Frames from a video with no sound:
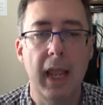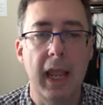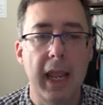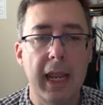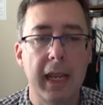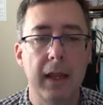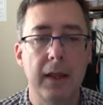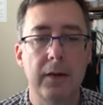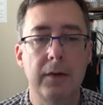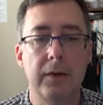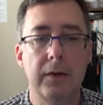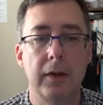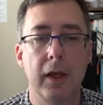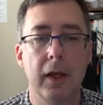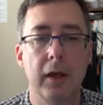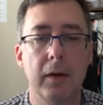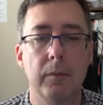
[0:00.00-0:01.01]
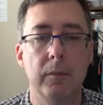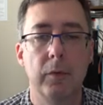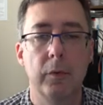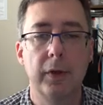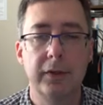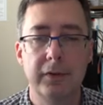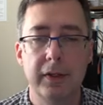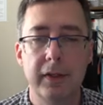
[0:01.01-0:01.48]
And uh,
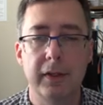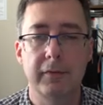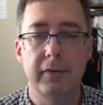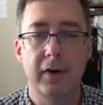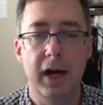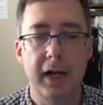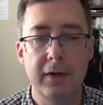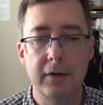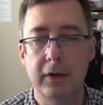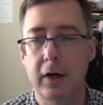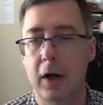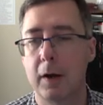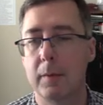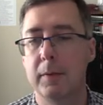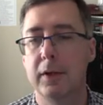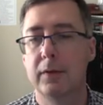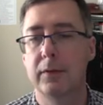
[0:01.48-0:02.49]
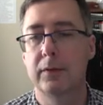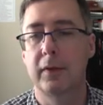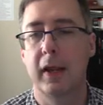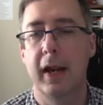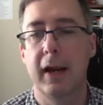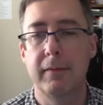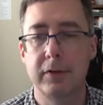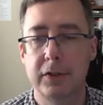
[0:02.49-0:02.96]
we see that for hydrocarbons,
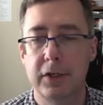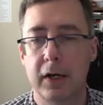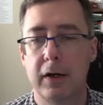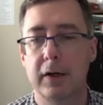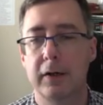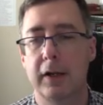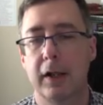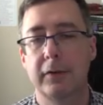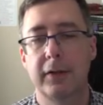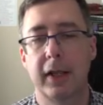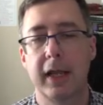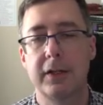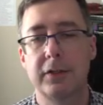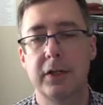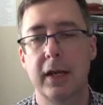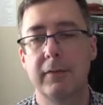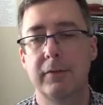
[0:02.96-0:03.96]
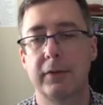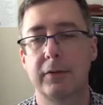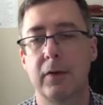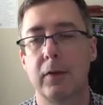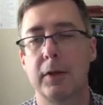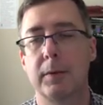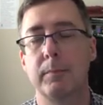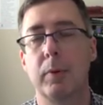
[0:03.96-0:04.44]
the average error in delta HF is
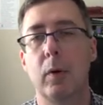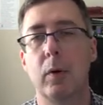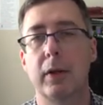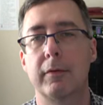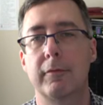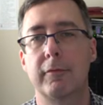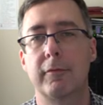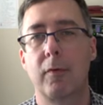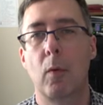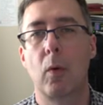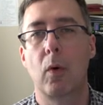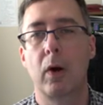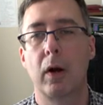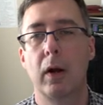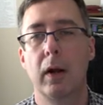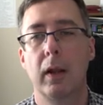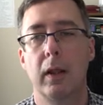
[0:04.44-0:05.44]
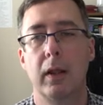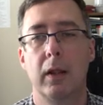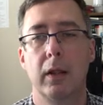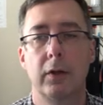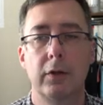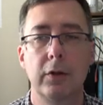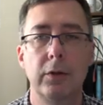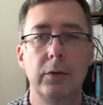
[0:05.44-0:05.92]
only 0.42
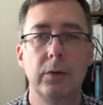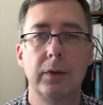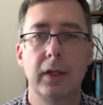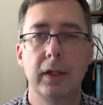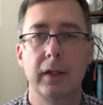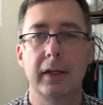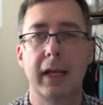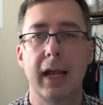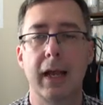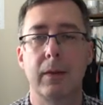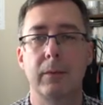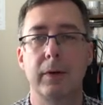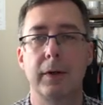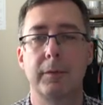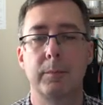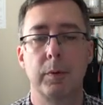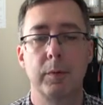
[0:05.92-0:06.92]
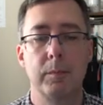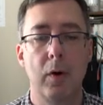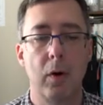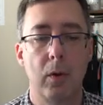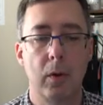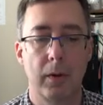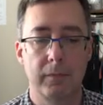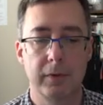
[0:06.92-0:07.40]
kilocalories per
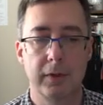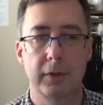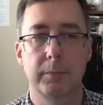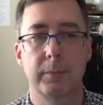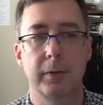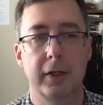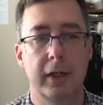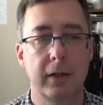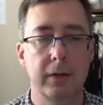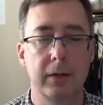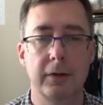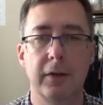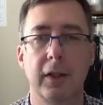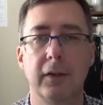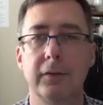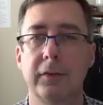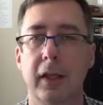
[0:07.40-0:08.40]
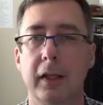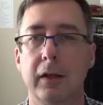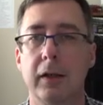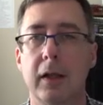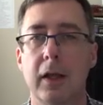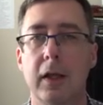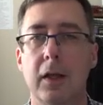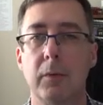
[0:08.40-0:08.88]
mole over this particular test set,
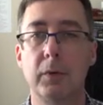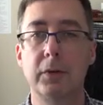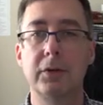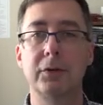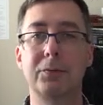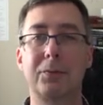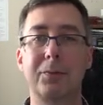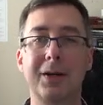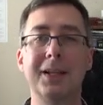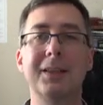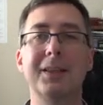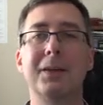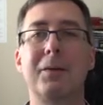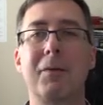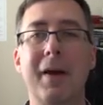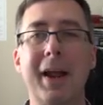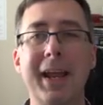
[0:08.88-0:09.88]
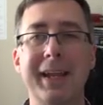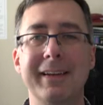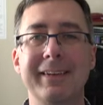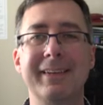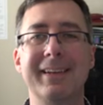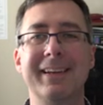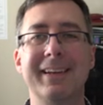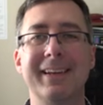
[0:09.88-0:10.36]
which is really
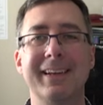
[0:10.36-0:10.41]
great